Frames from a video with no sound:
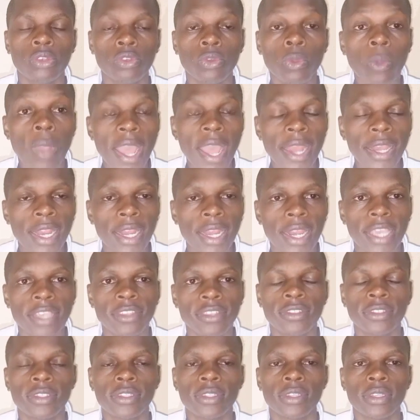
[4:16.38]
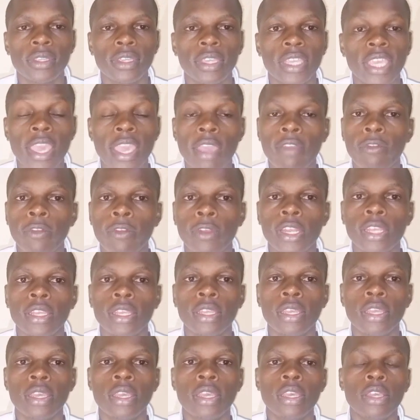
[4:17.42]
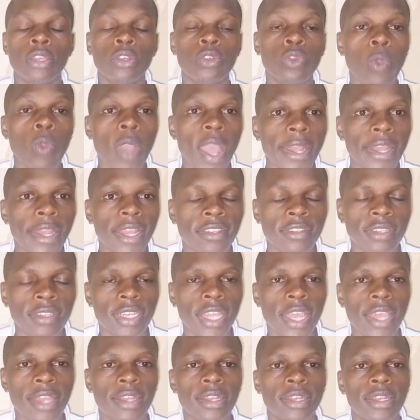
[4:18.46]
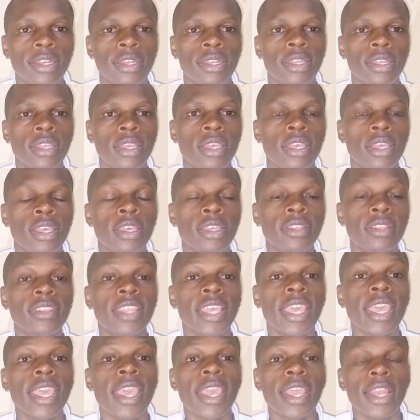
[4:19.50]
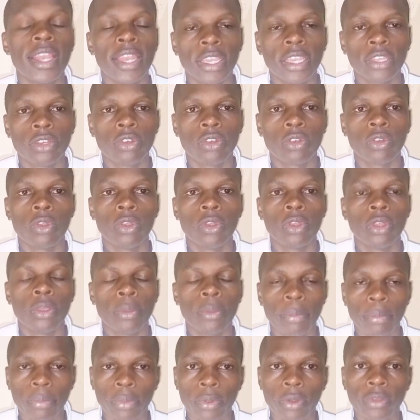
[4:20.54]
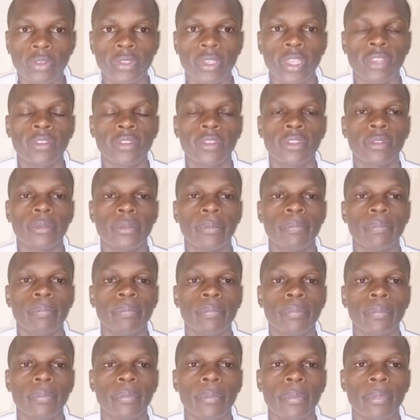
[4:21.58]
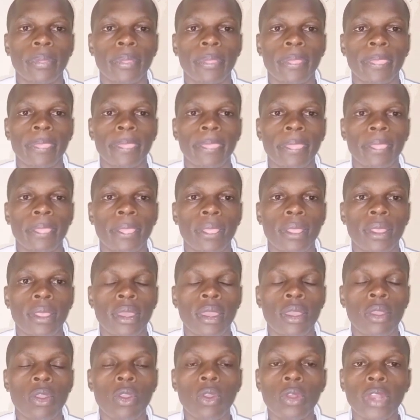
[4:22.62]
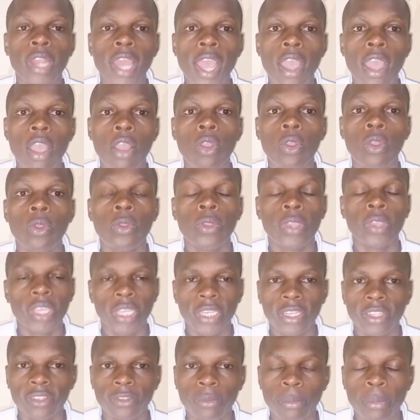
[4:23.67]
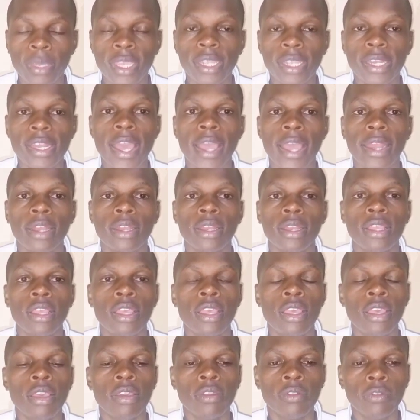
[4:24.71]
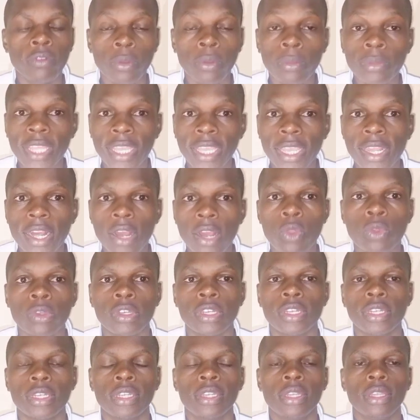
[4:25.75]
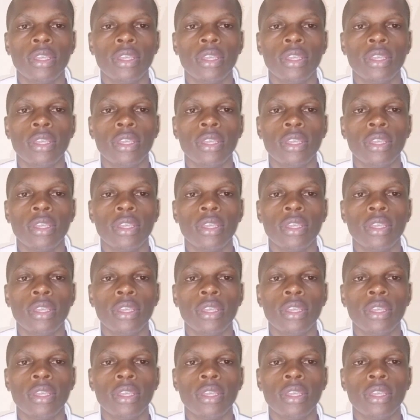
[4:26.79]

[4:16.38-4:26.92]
to analyze carefully, to understand the electoral process on how it is being done from the ground,